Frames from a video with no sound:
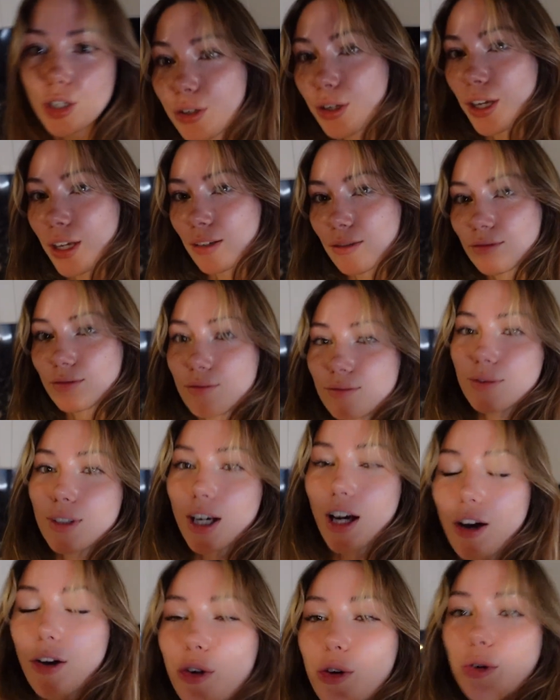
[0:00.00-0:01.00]
Okay,
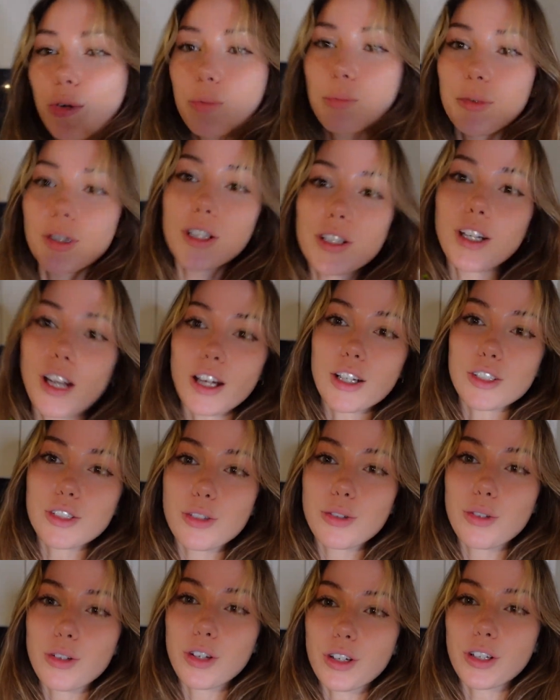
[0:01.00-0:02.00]
got home not
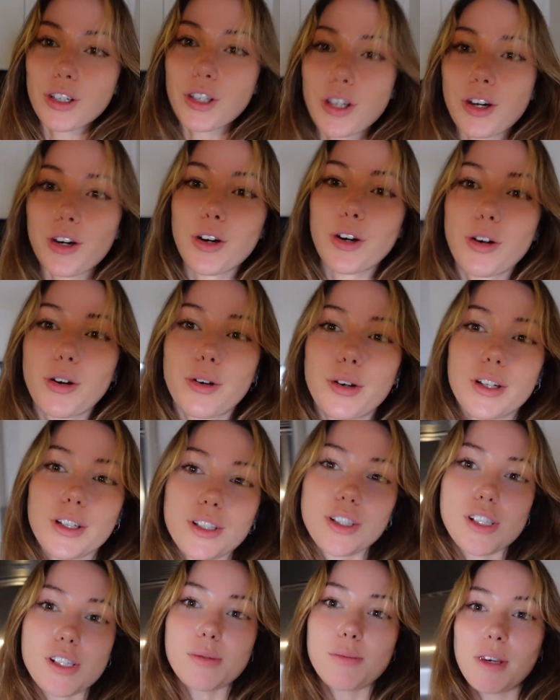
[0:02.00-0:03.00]
too long ago,
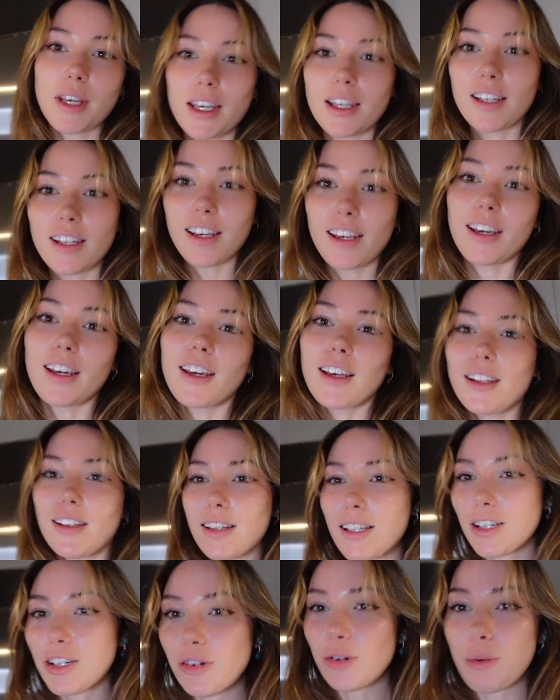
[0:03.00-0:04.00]
just made a
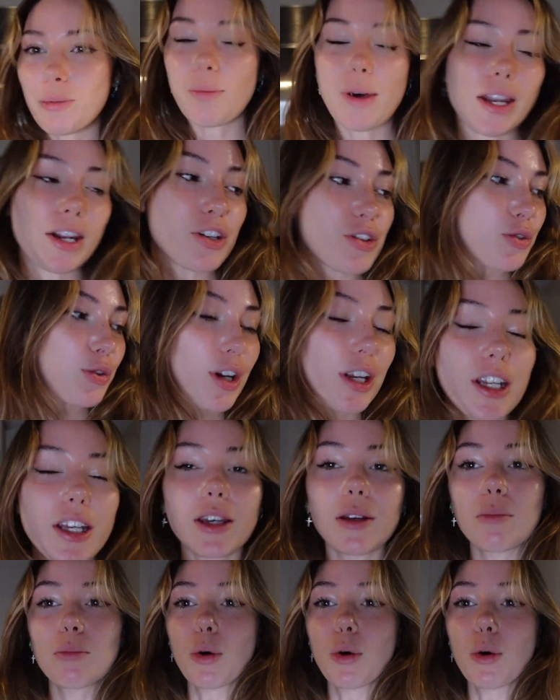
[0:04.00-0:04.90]
little Mediterranean